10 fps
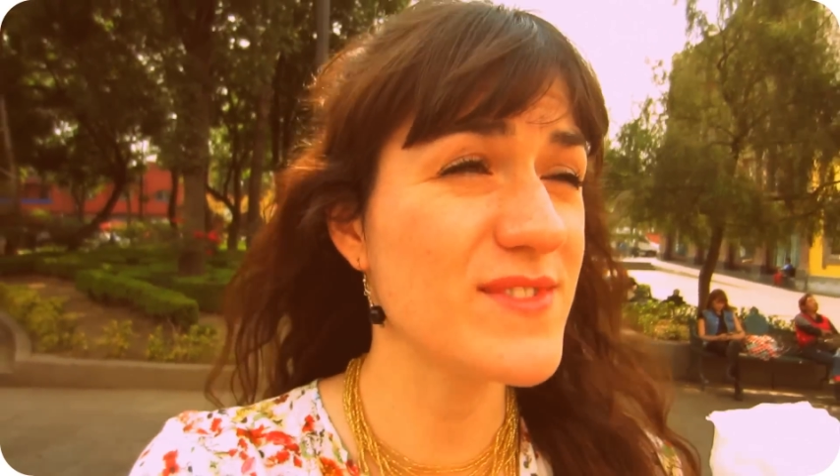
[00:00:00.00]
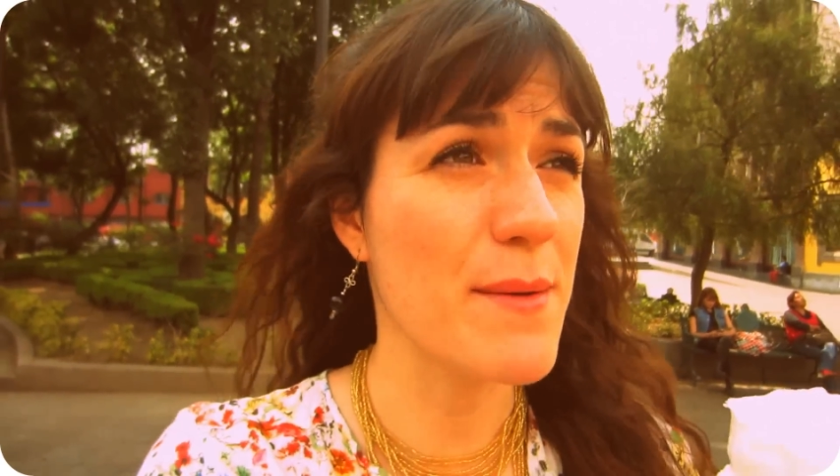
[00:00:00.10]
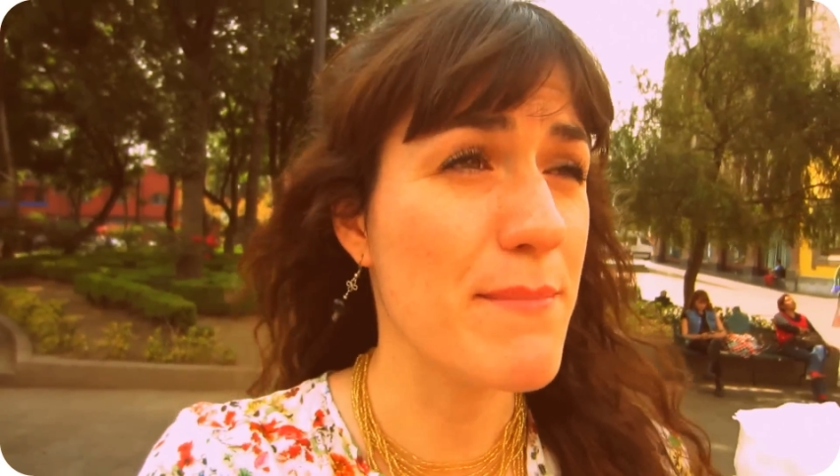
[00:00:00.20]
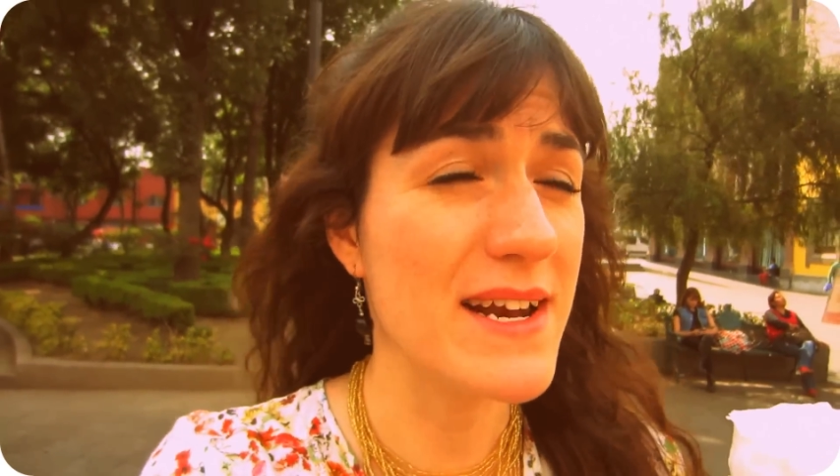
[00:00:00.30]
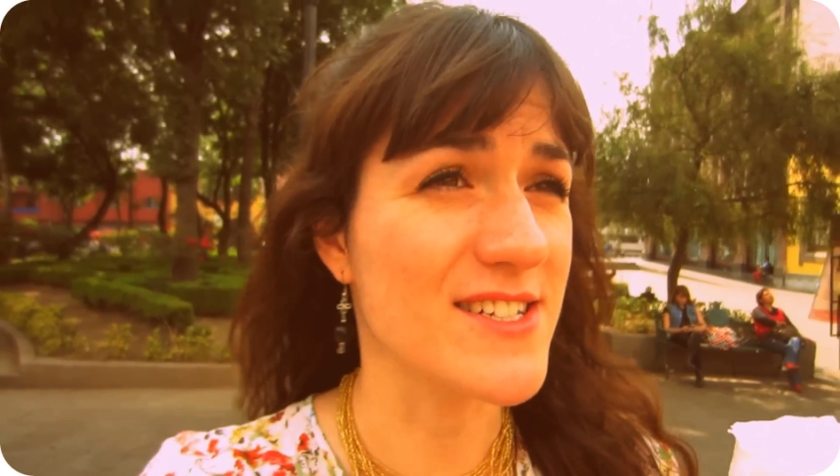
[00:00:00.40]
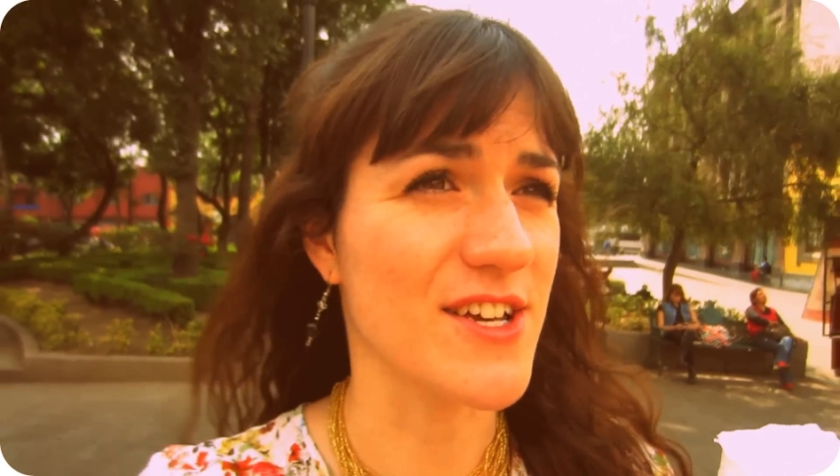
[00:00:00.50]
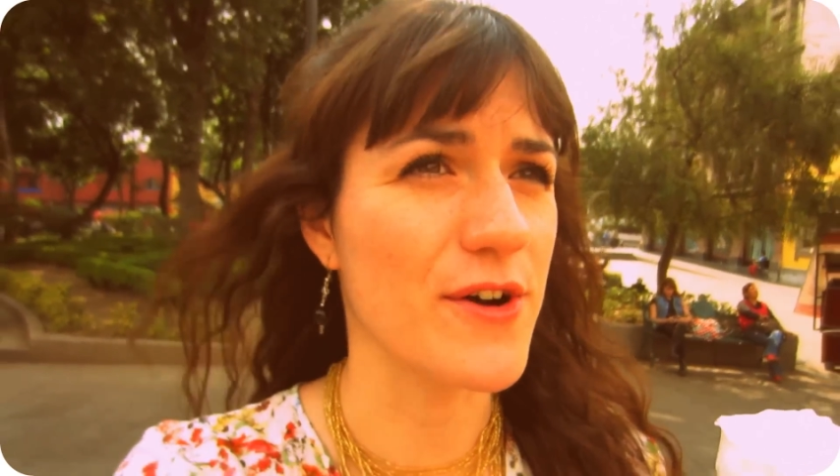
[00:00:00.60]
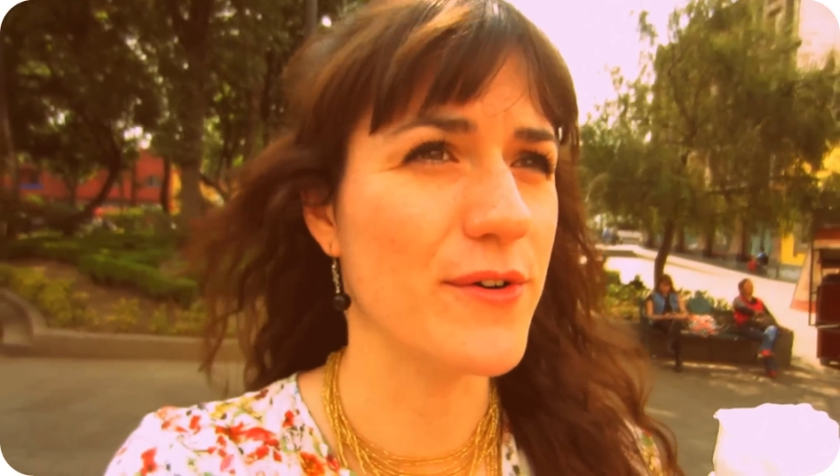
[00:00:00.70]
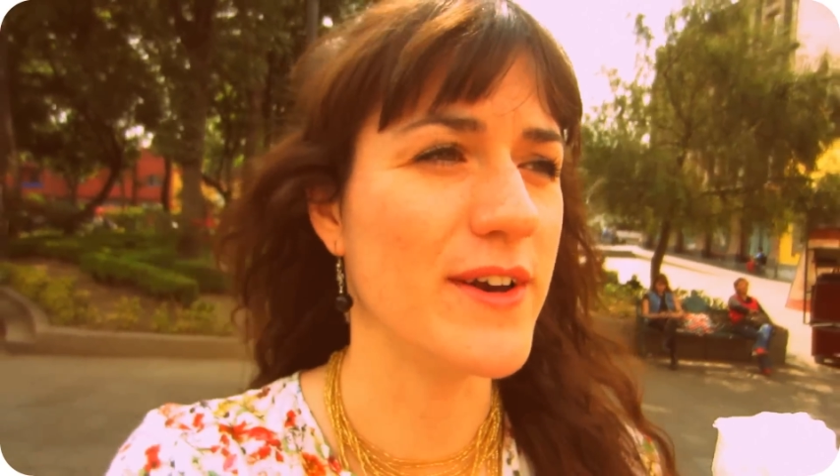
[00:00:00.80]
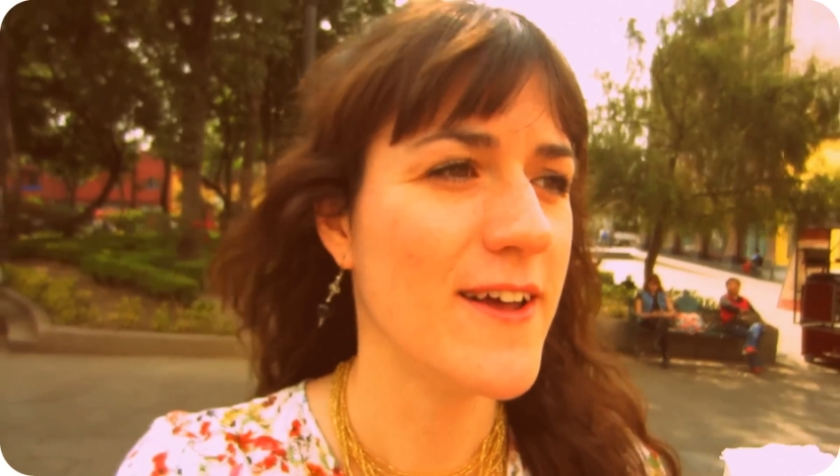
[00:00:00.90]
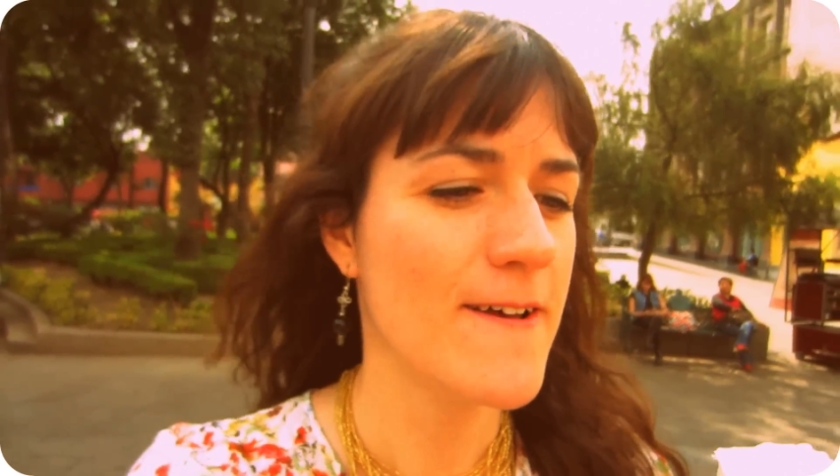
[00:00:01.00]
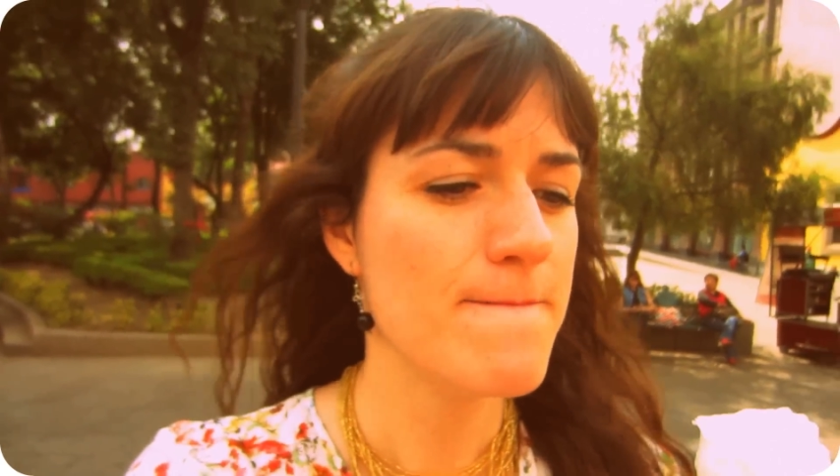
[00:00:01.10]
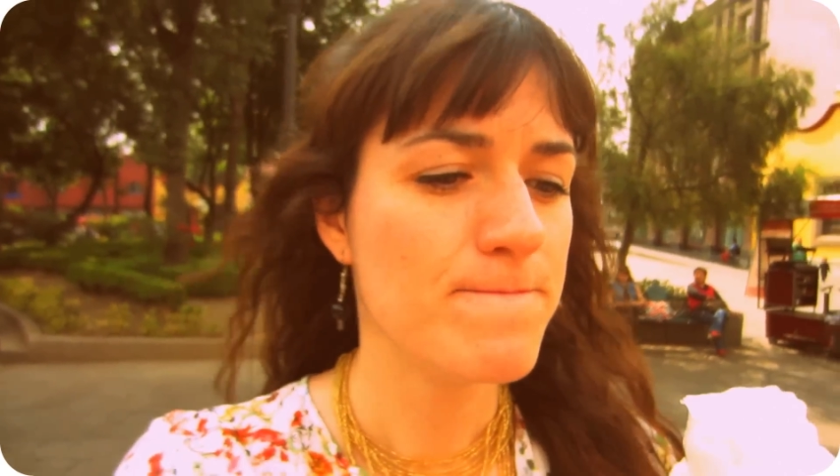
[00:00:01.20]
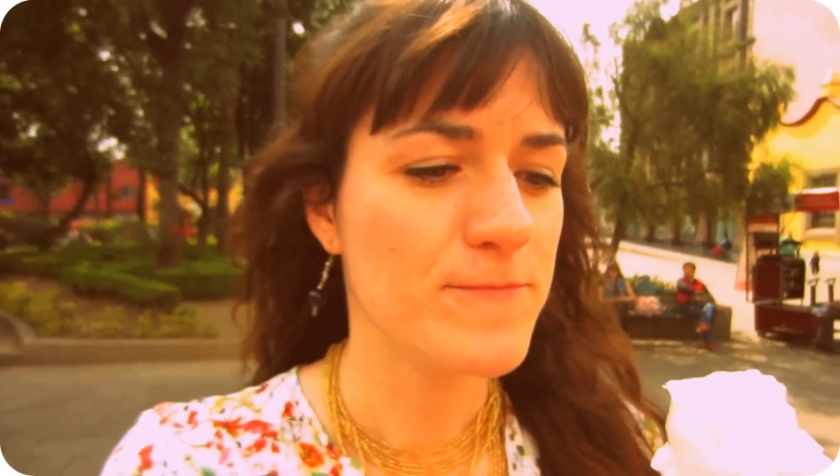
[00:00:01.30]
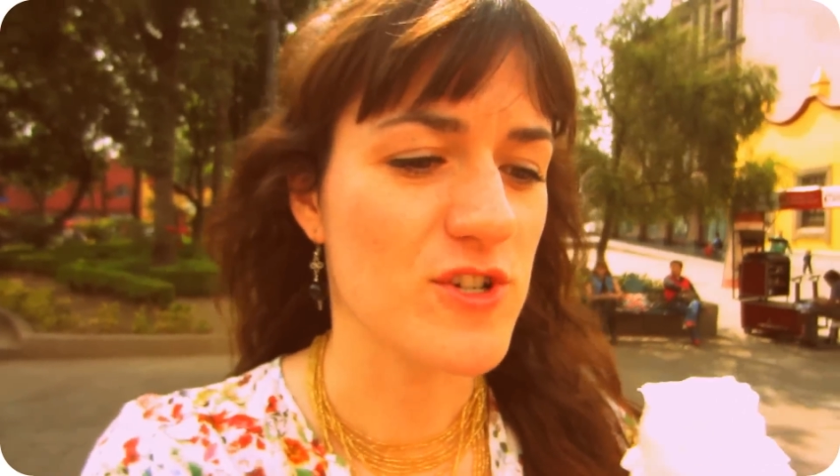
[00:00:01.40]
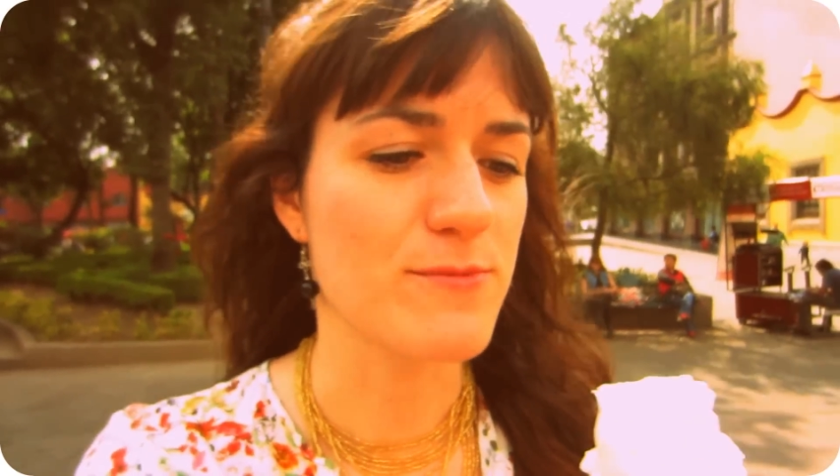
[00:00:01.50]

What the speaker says: 10 minutes ago, and it